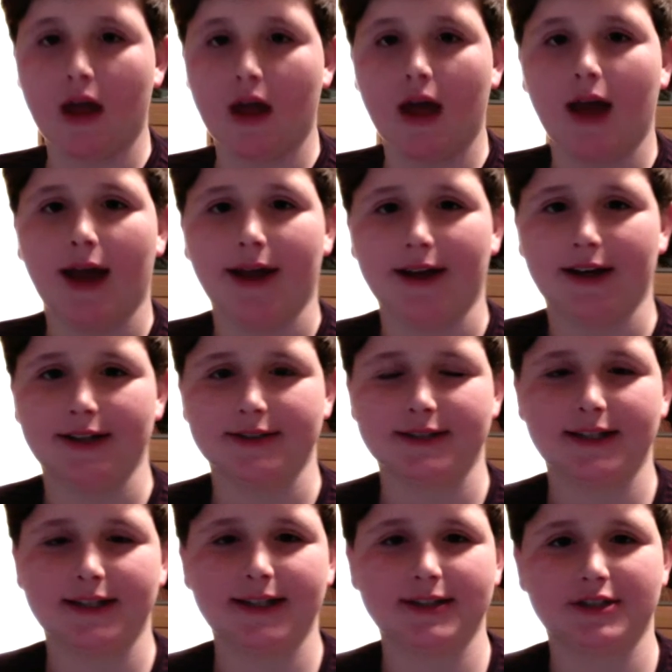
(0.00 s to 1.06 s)
Hey guys,
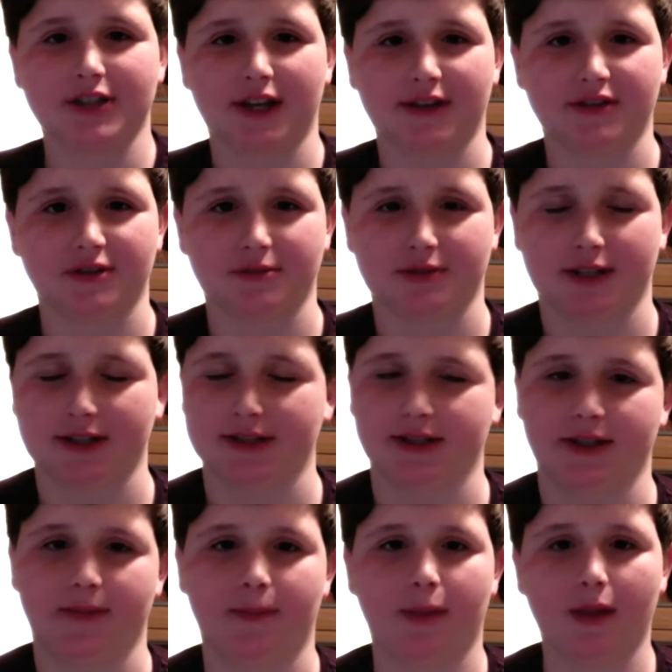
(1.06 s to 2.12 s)
it's JFCMsnakes
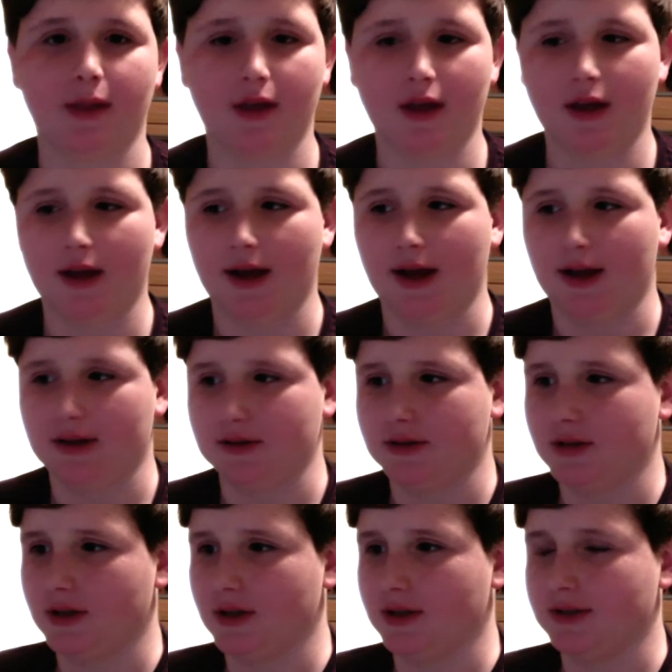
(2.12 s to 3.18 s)
here,
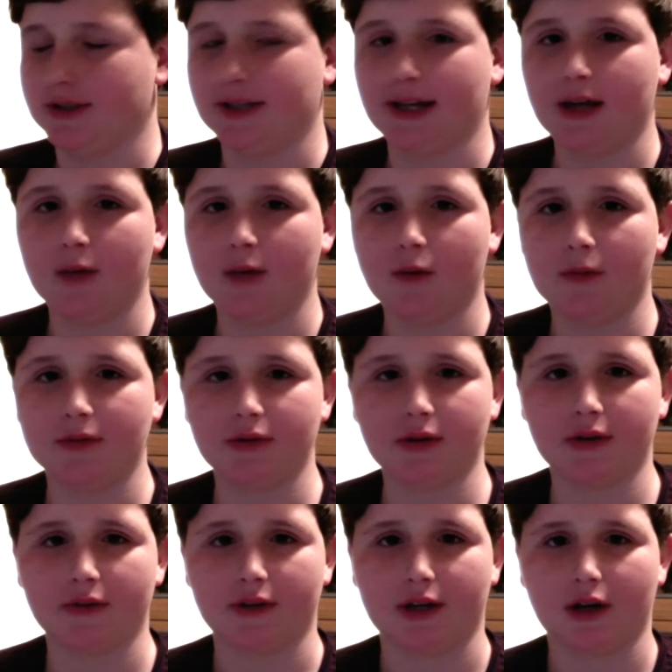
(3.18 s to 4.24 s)
and uh, today we'll be
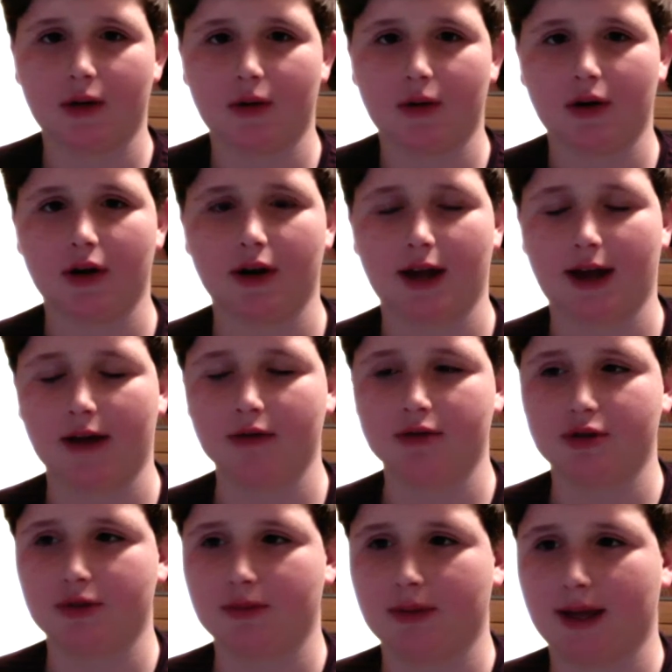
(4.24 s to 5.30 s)
doing a video on how
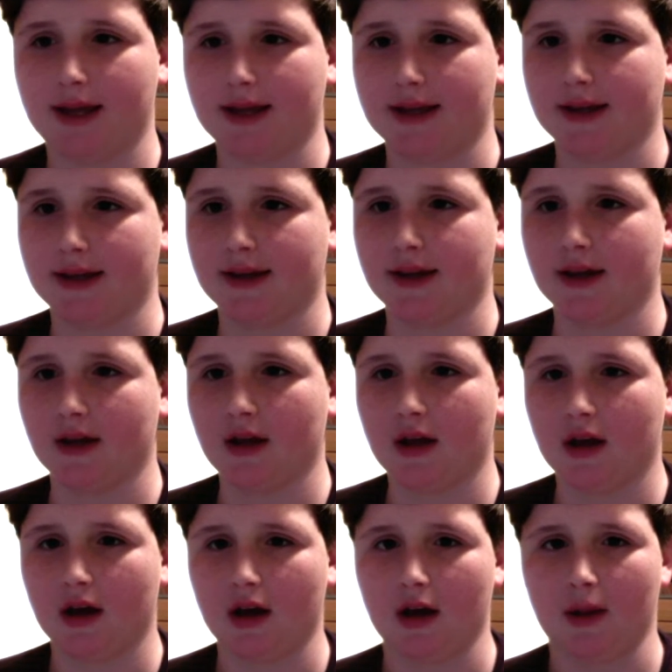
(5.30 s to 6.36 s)
to make
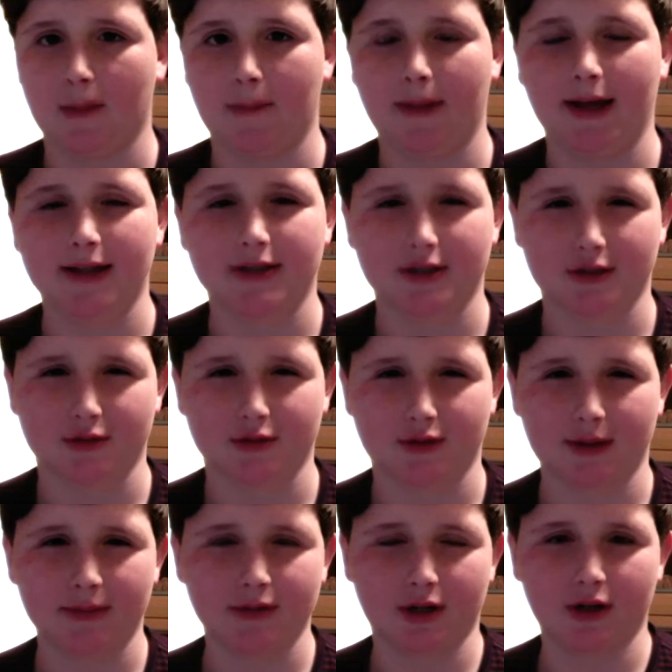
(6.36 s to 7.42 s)
uh, better
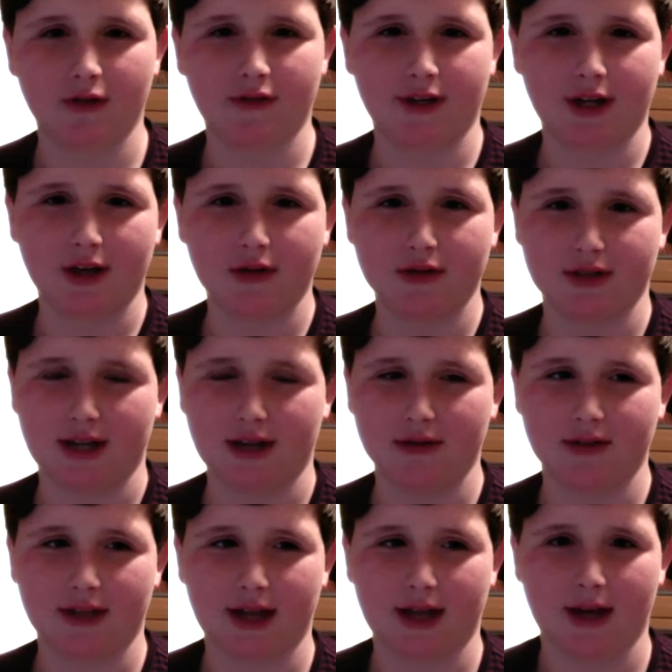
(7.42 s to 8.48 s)
reptile videos and how
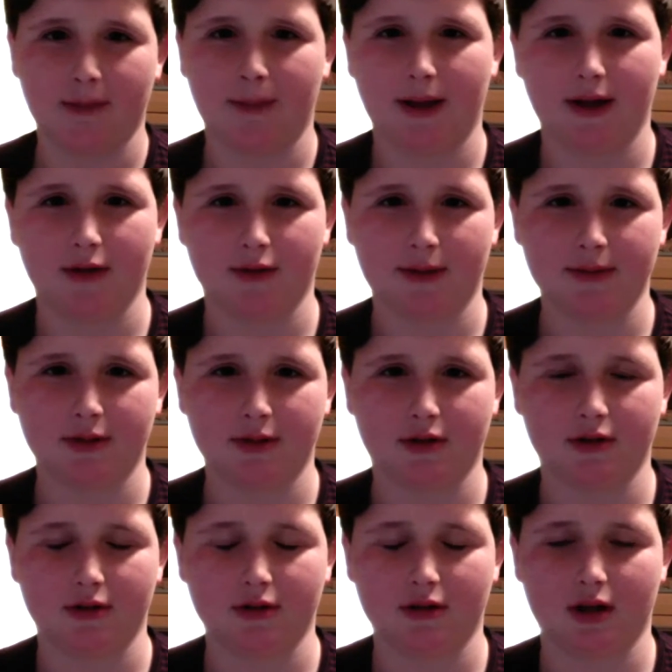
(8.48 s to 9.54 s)
to get a better
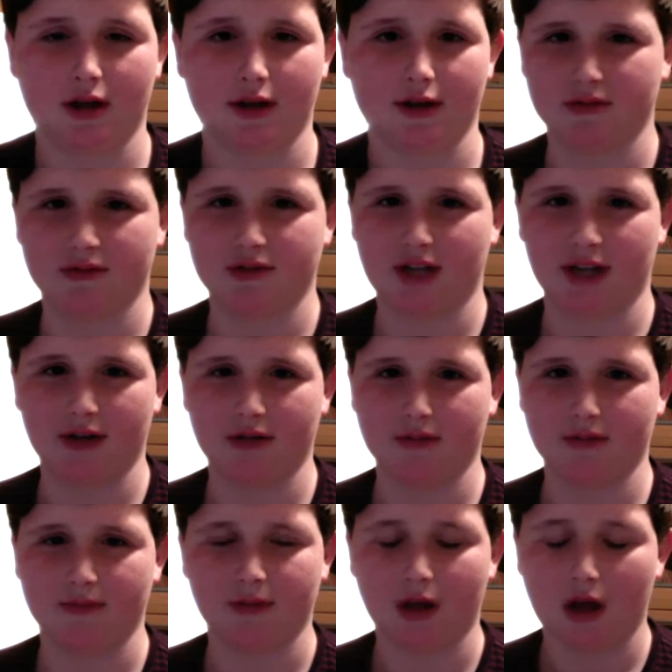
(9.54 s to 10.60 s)
reptile uh, channel.